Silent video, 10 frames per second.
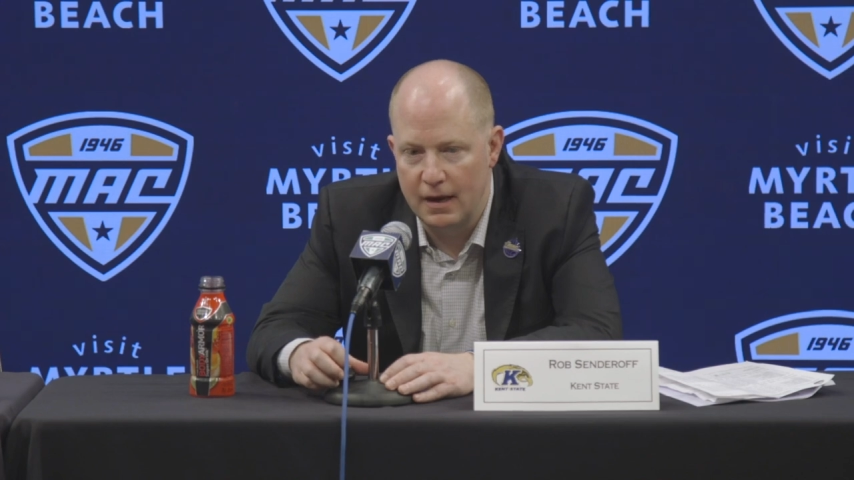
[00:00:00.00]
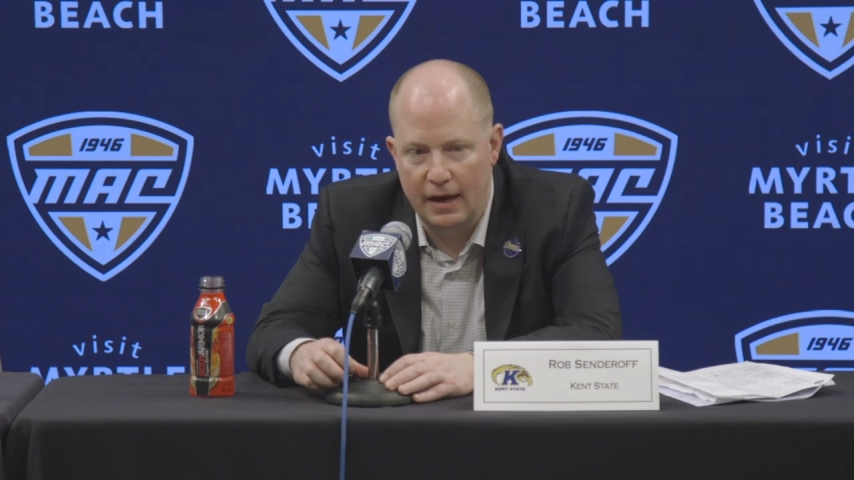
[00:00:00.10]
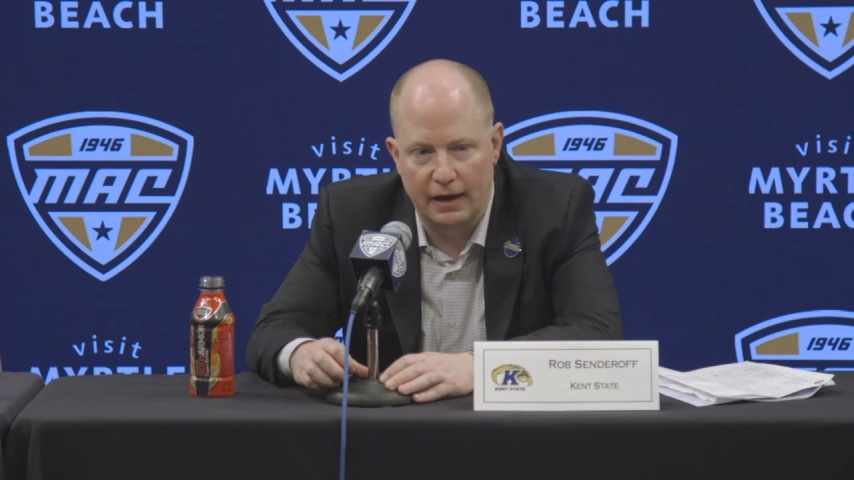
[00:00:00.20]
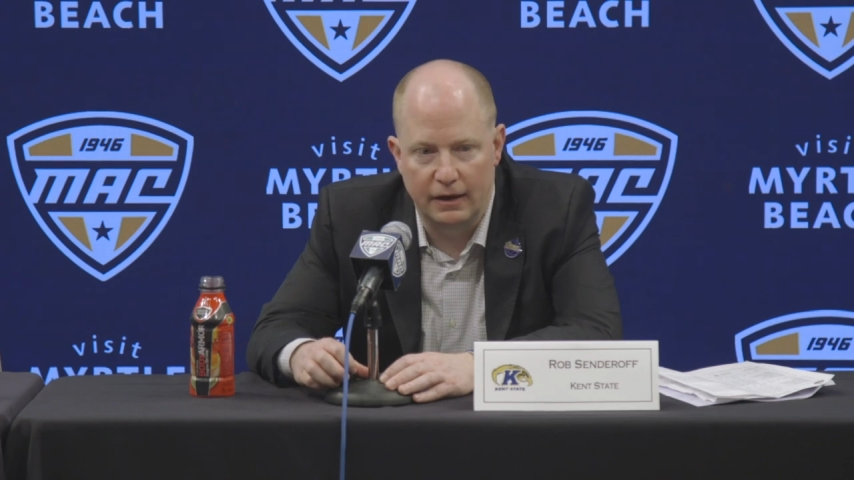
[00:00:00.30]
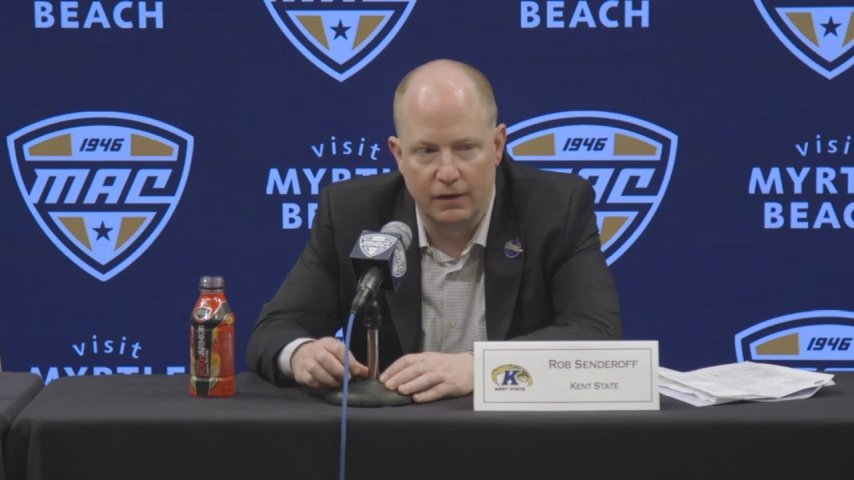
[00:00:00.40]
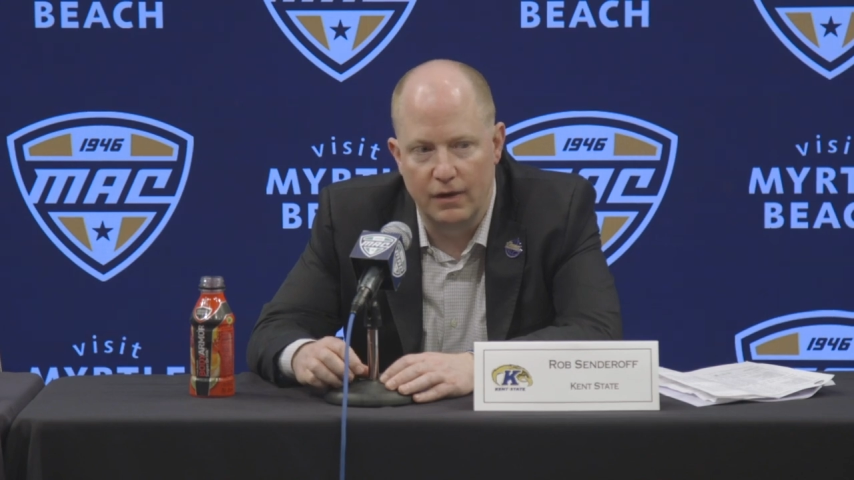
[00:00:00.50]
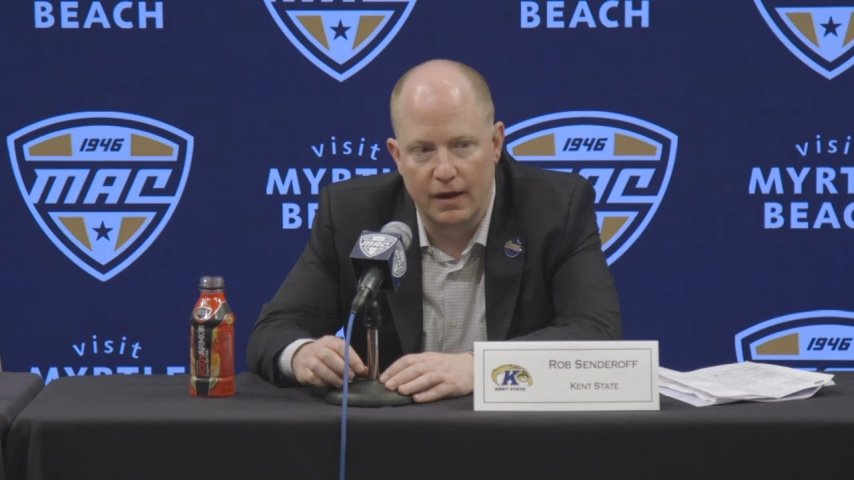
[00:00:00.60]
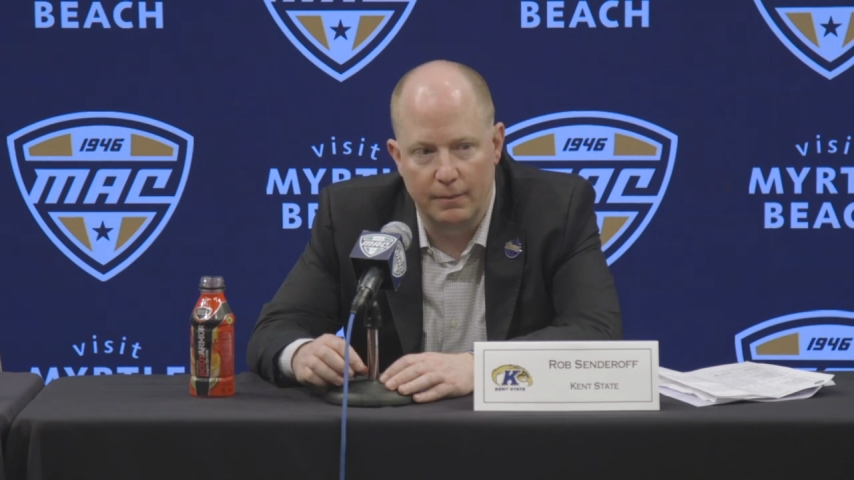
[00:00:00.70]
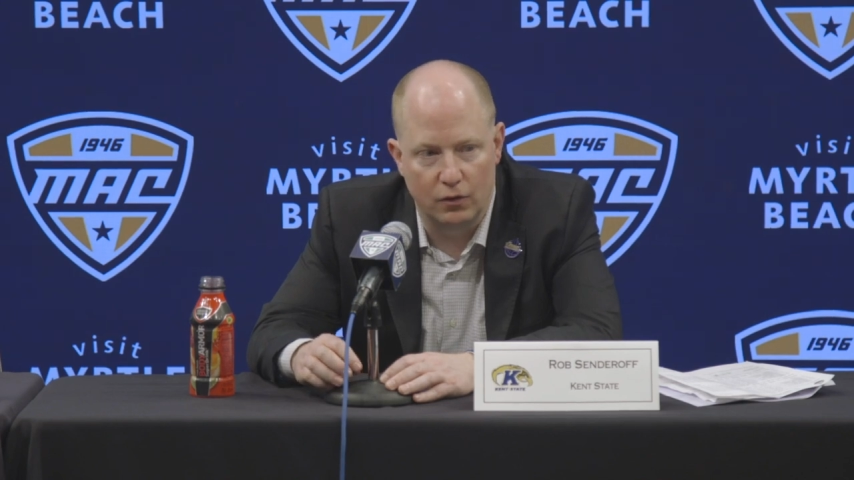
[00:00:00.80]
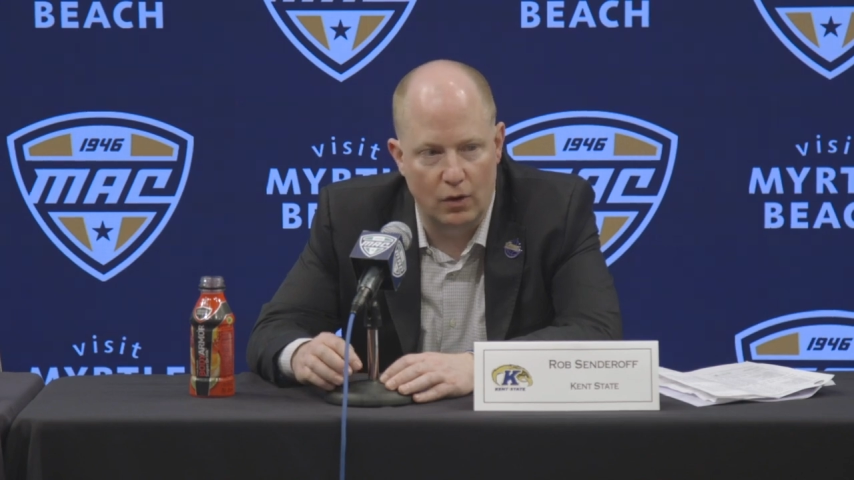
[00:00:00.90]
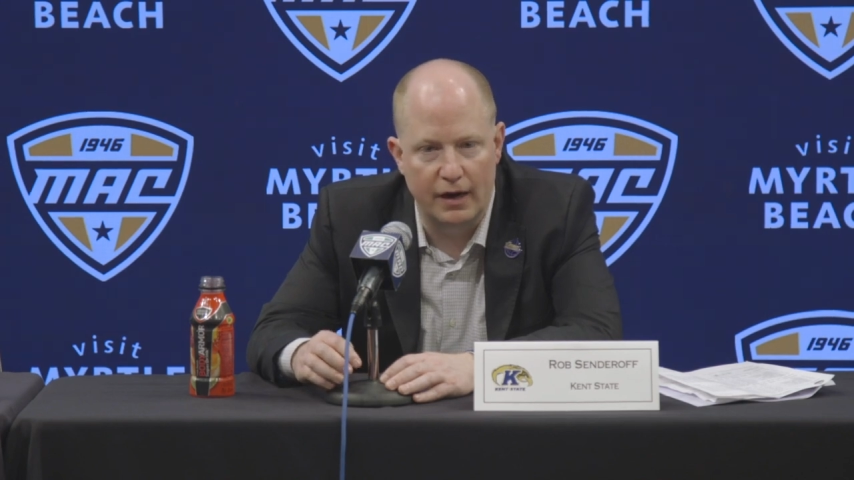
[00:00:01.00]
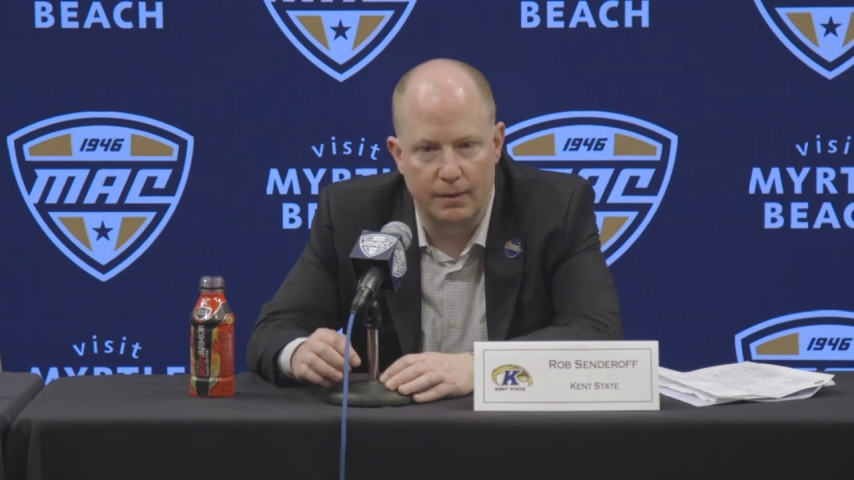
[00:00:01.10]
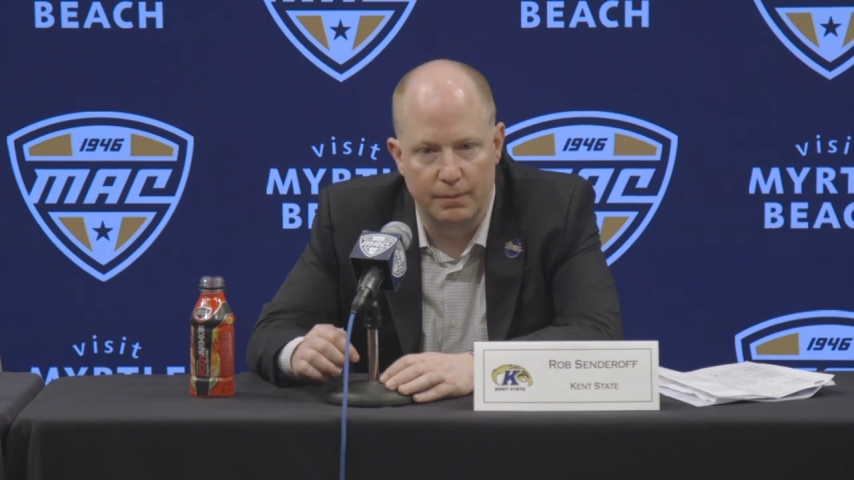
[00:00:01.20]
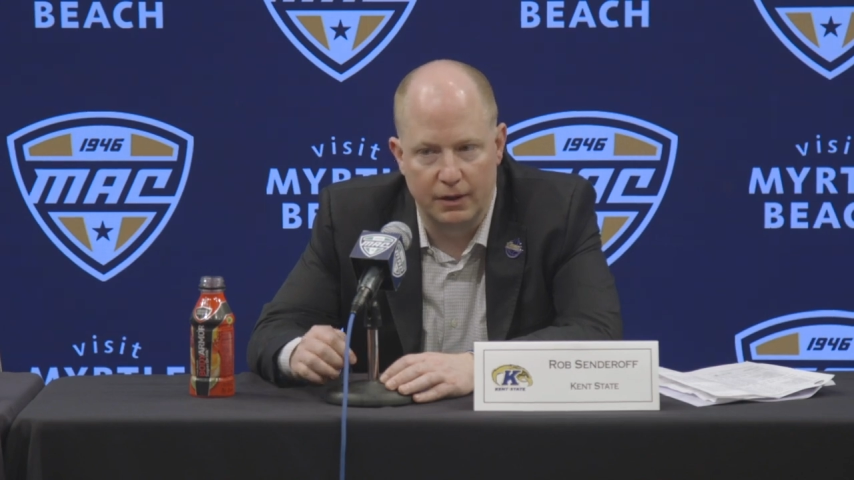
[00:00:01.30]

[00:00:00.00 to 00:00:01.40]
and give them credit